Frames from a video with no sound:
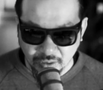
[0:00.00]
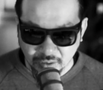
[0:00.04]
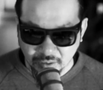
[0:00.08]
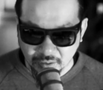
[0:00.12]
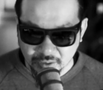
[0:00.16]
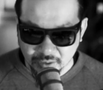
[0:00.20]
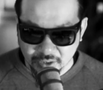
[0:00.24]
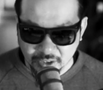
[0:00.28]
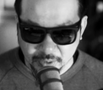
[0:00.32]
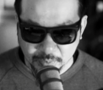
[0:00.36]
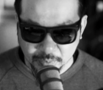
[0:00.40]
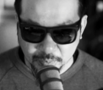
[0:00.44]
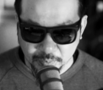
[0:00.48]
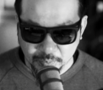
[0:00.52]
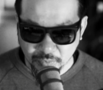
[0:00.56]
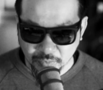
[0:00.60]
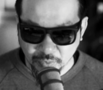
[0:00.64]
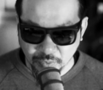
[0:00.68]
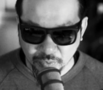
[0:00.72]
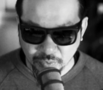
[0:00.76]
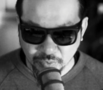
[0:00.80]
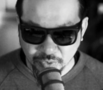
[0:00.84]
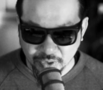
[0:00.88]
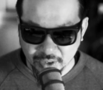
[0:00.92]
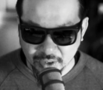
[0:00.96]
just
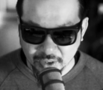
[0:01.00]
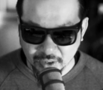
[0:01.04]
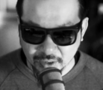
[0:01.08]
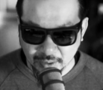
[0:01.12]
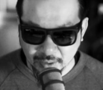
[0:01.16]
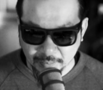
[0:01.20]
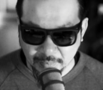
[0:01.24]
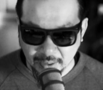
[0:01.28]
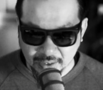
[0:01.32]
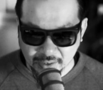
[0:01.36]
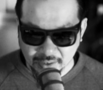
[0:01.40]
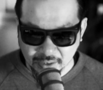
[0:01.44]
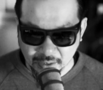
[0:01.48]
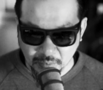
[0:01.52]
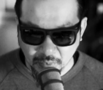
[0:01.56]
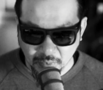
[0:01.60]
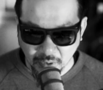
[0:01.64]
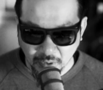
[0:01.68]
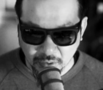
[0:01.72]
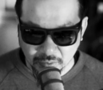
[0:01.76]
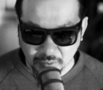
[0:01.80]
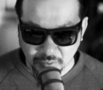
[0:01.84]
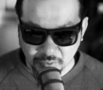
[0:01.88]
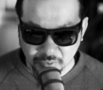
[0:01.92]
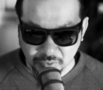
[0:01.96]
real amazing
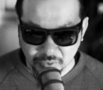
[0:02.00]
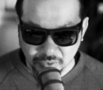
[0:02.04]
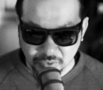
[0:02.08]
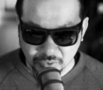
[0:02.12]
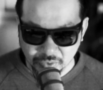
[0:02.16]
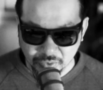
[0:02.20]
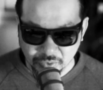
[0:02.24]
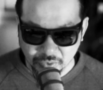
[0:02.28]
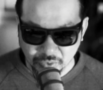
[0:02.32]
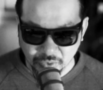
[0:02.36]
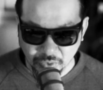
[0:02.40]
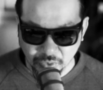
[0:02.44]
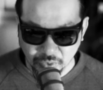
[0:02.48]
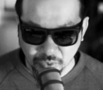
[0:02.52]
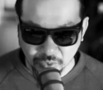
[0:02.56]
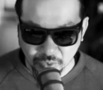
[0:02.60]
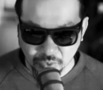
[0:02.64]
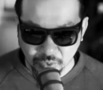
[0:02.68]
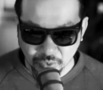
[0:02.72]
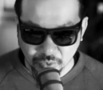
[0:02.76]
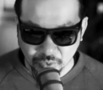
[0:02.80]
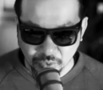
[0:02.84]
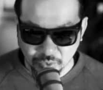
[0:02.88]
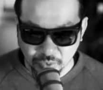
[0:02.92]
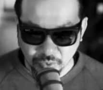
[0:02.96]
models
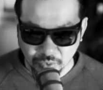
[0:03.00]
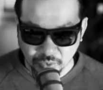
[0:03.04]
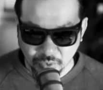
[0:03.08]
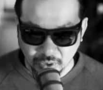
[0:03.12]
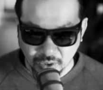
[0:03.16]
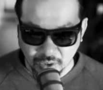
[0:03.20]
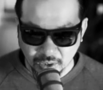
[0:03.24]
who